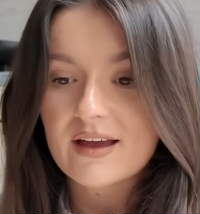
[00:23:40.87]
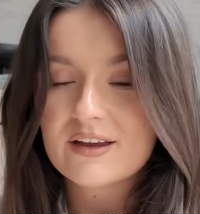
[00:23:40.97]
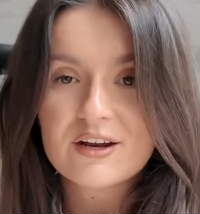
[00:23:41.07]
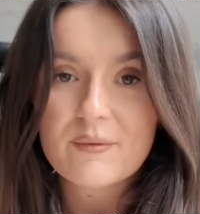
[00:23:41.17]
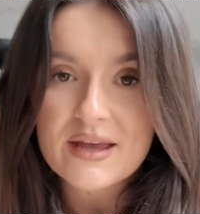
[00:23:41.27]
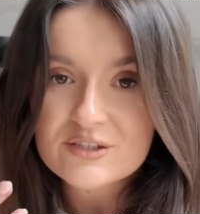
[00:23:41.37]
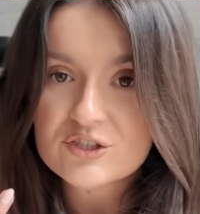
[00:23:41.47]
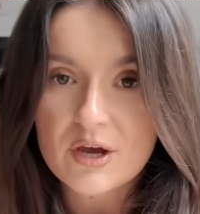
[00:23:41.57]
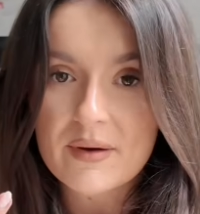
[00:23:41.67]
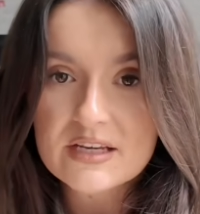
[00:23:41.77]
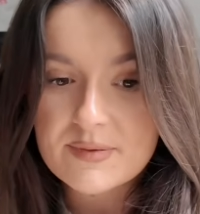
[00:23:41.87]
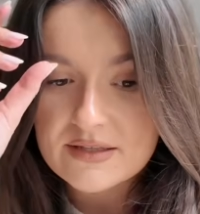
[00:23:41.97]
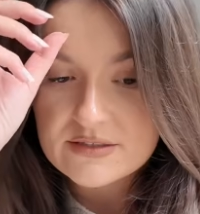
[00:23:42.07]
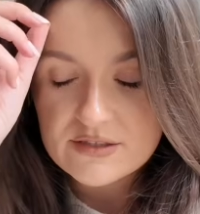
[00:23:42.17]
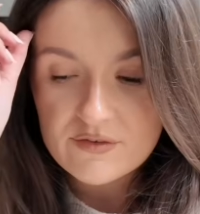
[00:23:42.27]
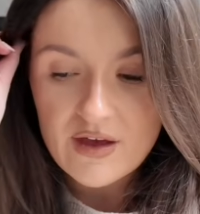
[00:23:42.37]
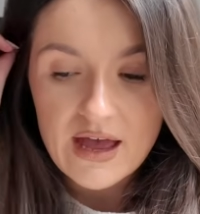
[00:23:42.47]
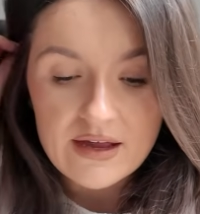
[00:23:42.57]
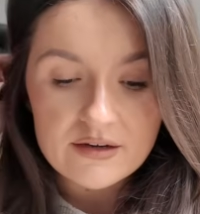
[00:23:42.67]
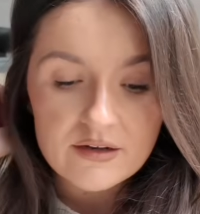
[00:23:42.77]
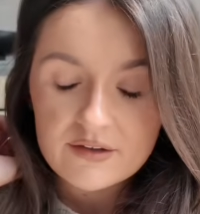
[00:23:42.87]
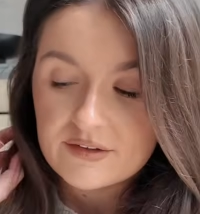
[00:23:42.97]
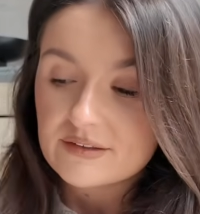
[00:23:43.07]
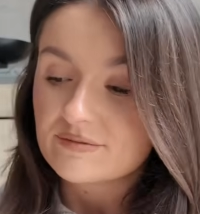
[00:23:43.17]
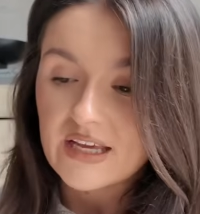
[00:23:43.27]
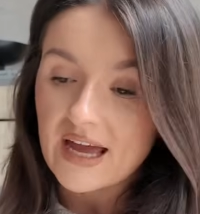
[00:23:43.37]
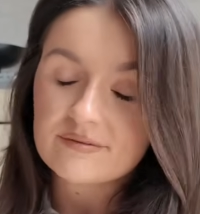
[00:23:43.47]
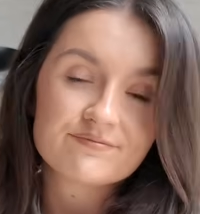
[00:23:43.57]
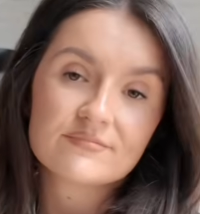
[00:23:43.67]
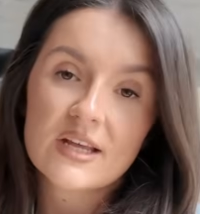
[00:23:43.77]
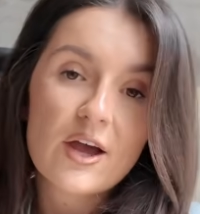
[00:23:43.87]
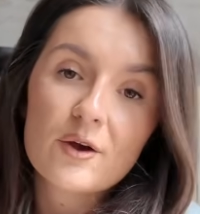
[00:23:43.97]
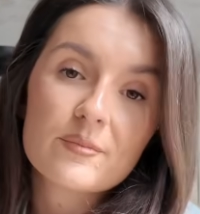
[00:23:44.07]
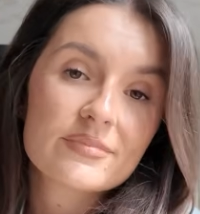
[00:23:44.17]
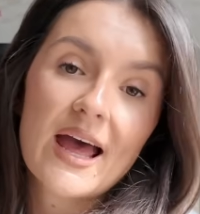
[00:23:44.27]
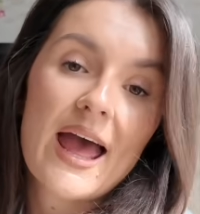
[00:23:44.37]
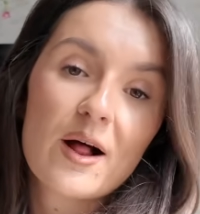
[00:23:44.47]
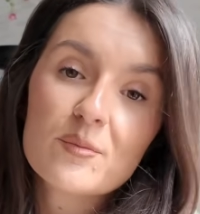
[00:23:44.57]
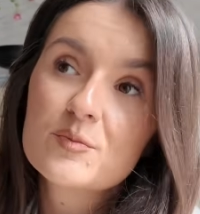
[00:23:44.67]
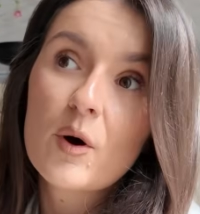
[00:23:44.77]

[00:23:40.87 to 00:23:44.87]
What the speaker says: you know, it's so expensive, and yeah, I hope that helps.